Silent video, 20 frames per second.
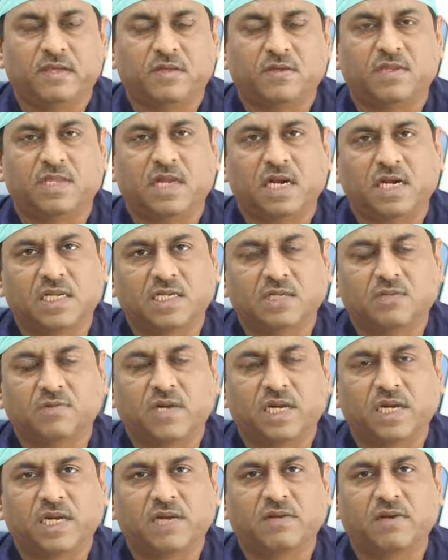So that is
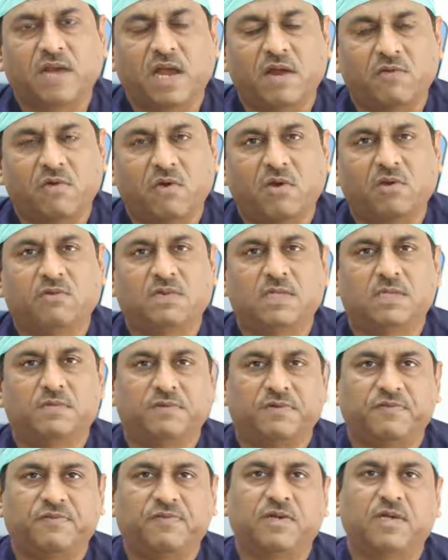why I always
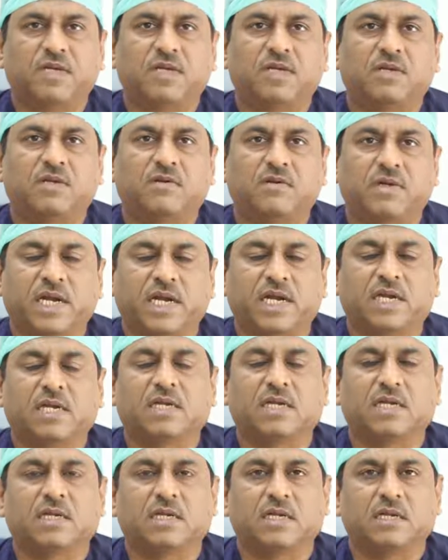prefer to get
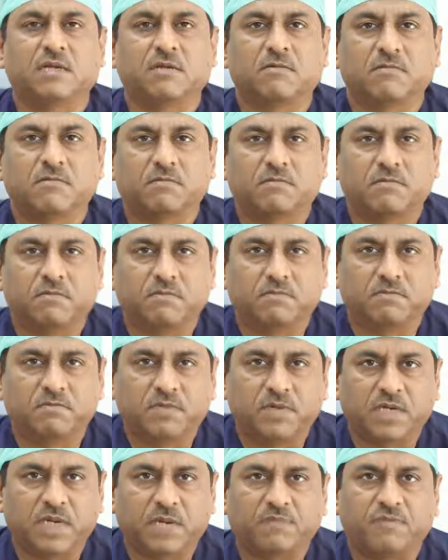a
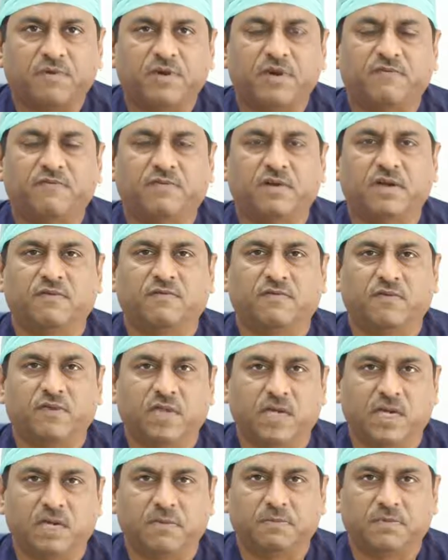temporary filler for
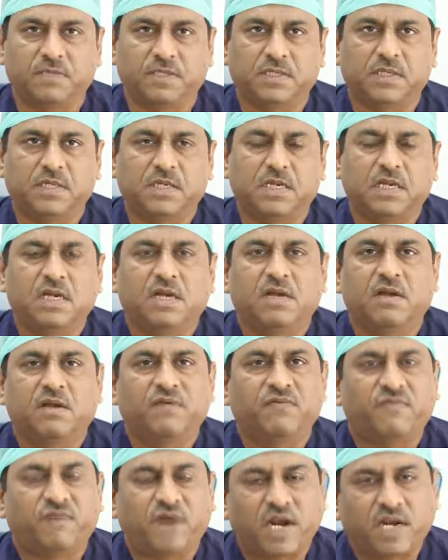the lips.
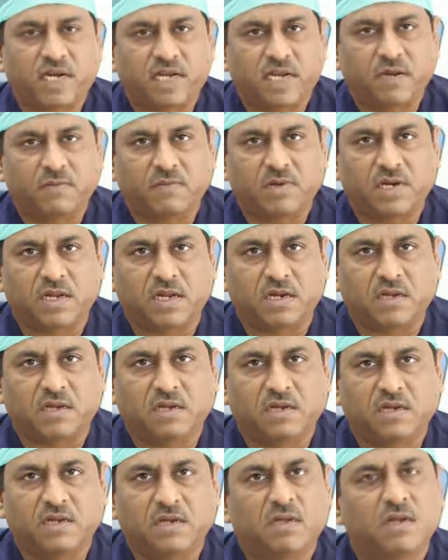Fat can be done.
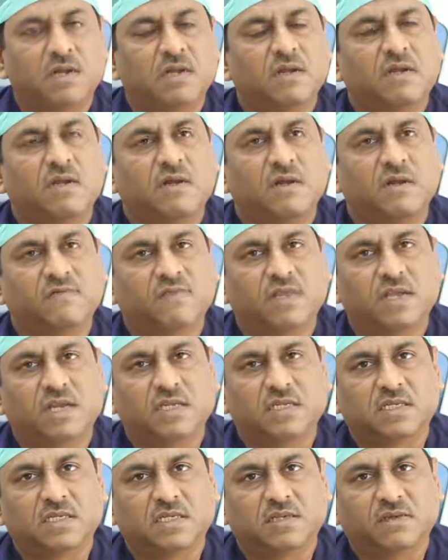If there
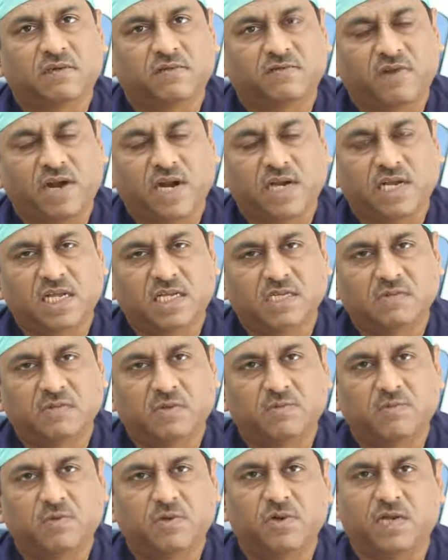is fat has
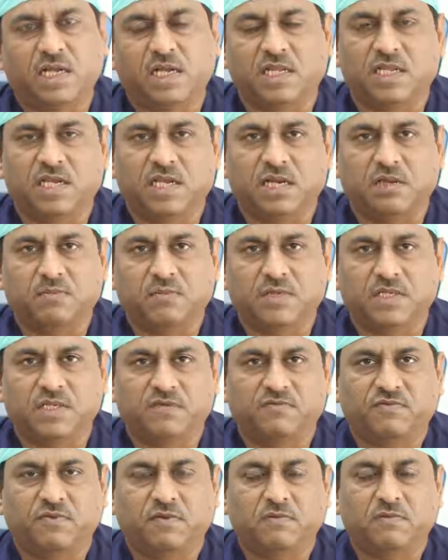been put and the lip is
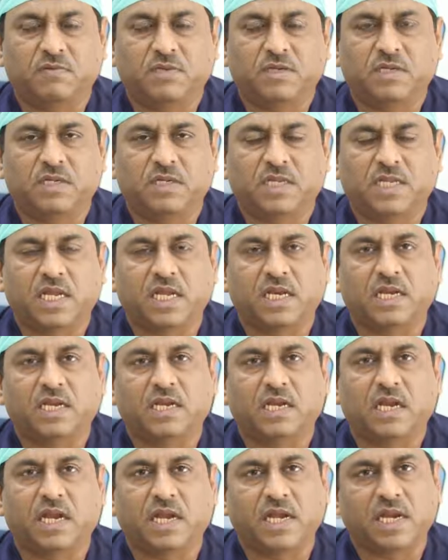deformed,
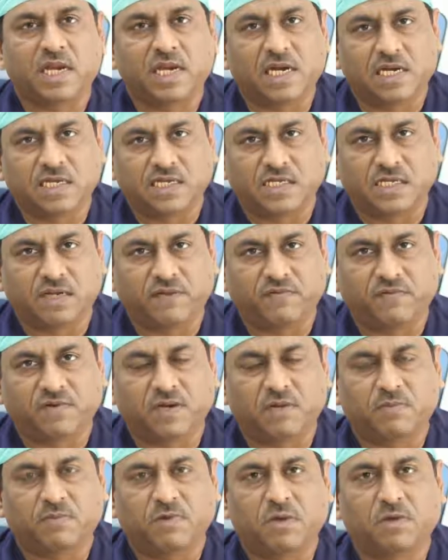then again it is a
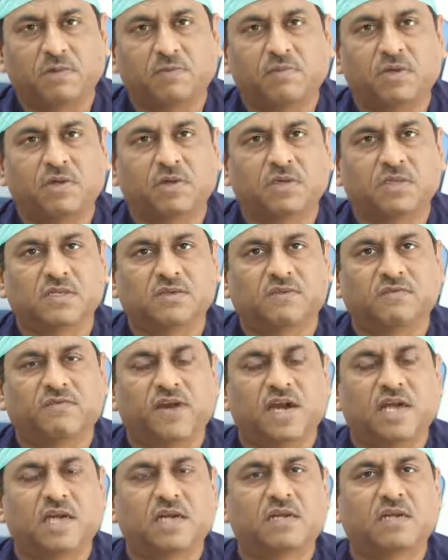difficult problem, because the
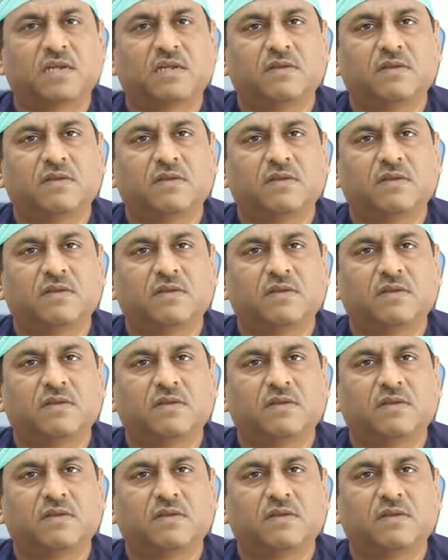fat